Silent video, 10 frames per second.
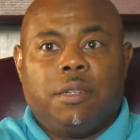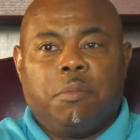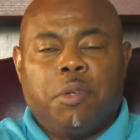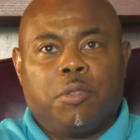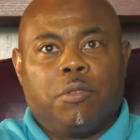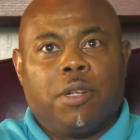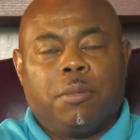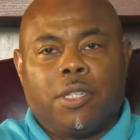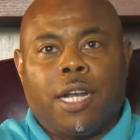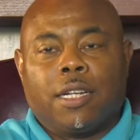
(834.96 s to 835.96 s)
pistol grip
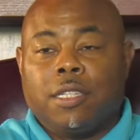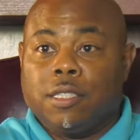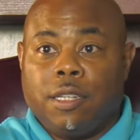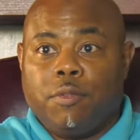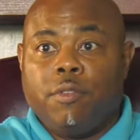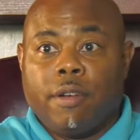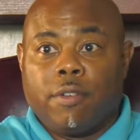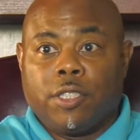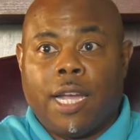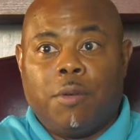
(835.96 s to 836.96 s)
shotguns, and if you've ever
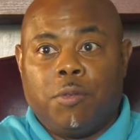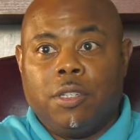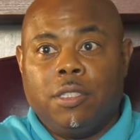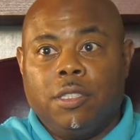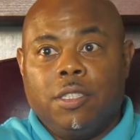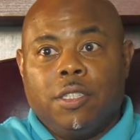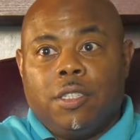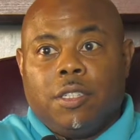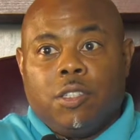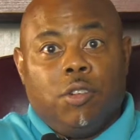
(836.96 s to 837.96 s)
shot one,
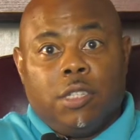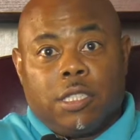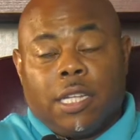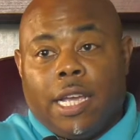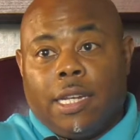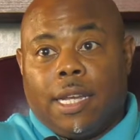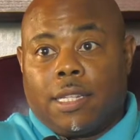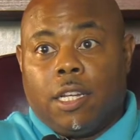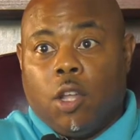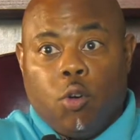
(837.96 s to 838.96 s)
you understand that
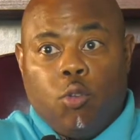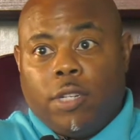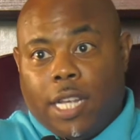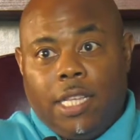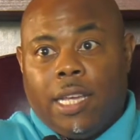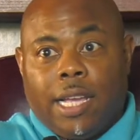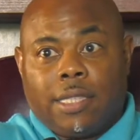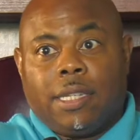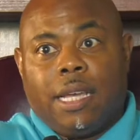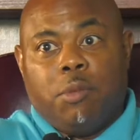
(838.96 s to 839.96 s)
the load that he has
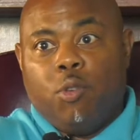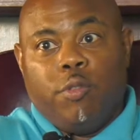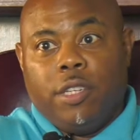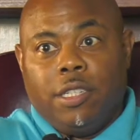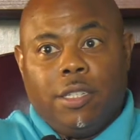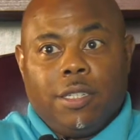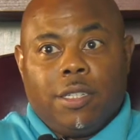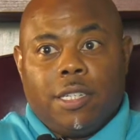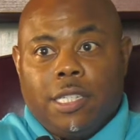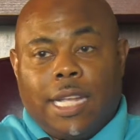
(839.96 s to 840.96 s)
in that movie
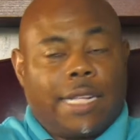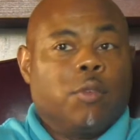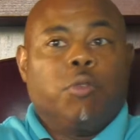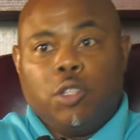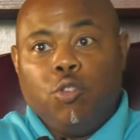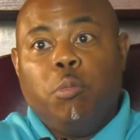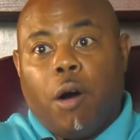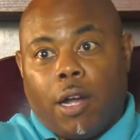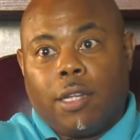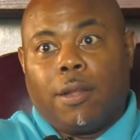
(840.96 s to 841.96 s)
is not the one you
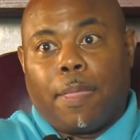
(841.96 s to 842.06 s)
bought.